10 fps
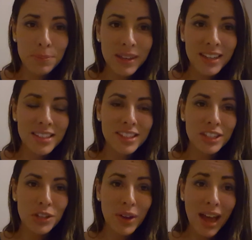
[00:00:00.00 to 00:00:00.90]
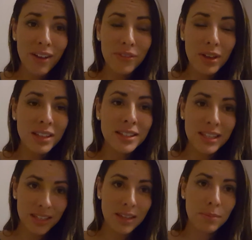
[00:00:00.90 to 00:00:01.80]
Because you have a
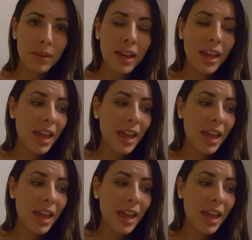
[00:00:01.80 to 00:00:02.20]
team